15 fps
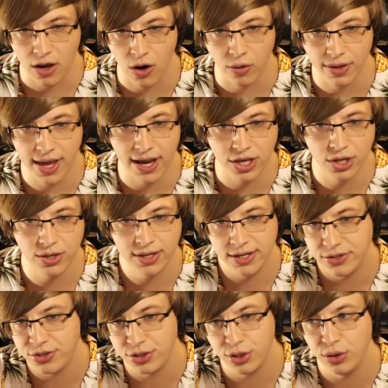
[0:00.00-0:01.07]
oh, yeah, you need
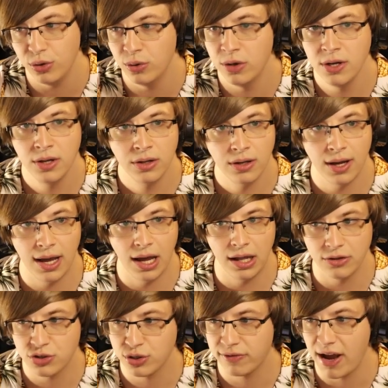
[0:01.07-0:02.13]
to uh,
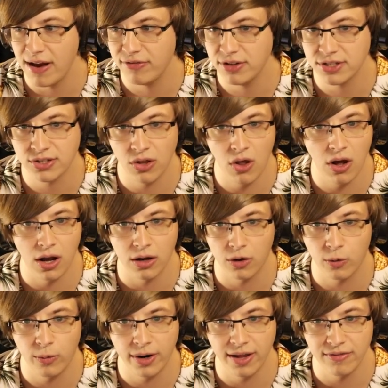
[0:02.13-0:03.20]
survive this long or
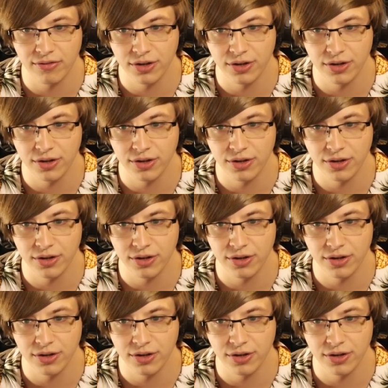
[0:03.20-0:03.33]
whatever,